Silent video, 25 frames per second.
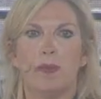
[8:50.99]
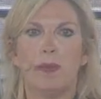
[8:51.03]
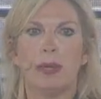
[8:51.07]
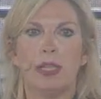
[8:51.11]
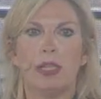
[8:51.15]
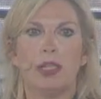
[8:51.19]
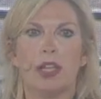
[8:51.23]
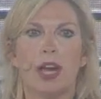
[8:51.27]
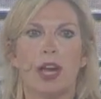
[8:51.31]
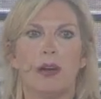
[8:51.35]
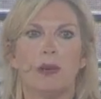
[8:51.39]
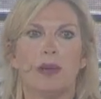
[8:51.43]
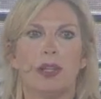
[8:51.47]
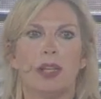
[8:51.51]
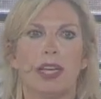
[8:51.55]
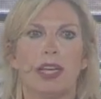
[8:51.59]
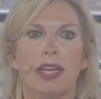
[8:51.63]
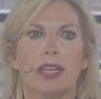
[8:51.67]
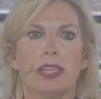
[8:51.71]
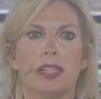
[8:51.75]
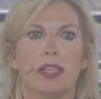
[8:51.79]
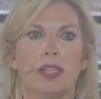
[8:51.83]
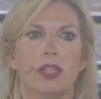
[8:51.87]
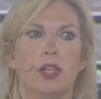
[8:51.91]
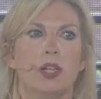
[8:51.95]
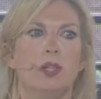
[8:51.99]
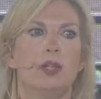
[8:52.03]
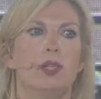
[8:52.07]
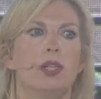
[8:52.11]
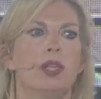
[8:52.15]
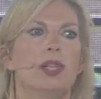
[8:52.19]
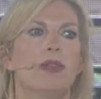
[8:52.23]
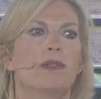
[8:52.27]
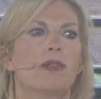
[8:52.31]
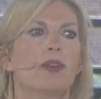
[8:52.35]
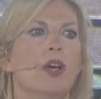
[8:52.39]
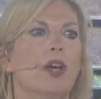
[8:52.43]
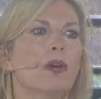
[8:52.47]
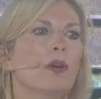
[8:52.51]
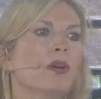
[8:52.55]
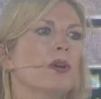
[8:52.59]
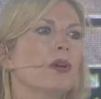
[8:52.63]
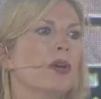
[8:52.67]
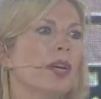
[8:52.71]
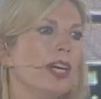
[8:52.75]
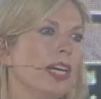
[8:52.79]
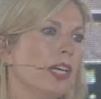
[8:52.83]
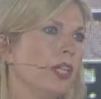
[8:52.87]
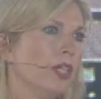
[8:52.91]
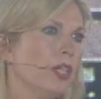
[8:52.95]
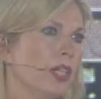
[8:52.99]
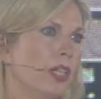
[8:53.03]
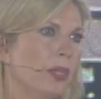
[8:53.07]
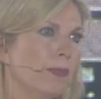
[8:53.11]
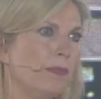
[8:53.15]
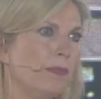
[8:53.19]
but generally is the notion of co-creation.